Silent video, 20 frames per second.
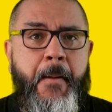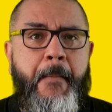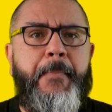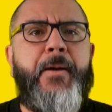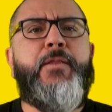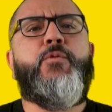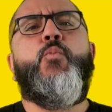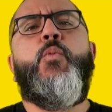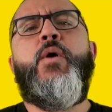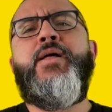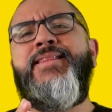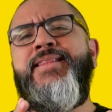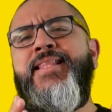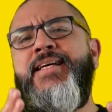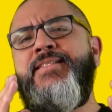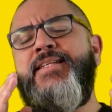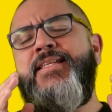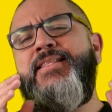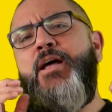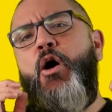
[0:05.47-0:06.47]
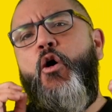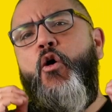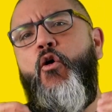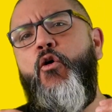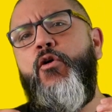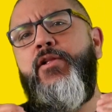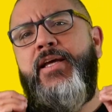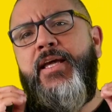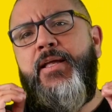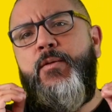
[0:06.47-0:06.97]
But what does an
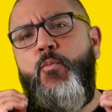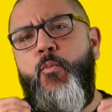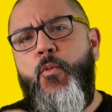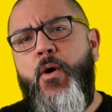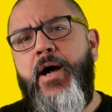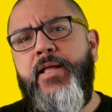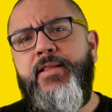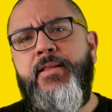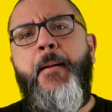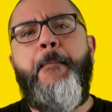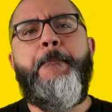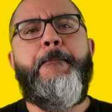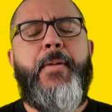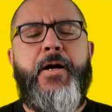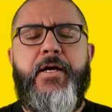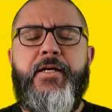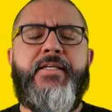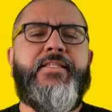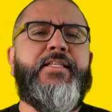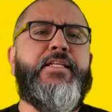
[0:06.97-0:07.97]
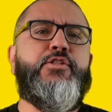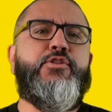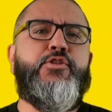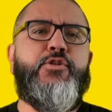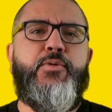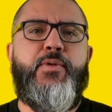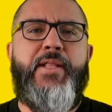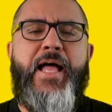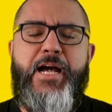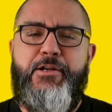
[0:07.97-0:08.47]
all-in-one marketing
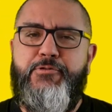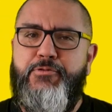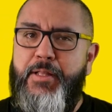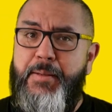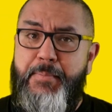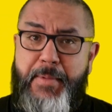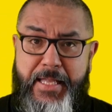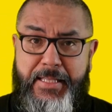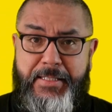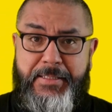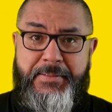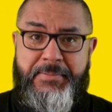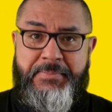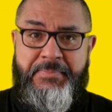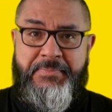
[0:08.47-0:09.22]
tool actually mean?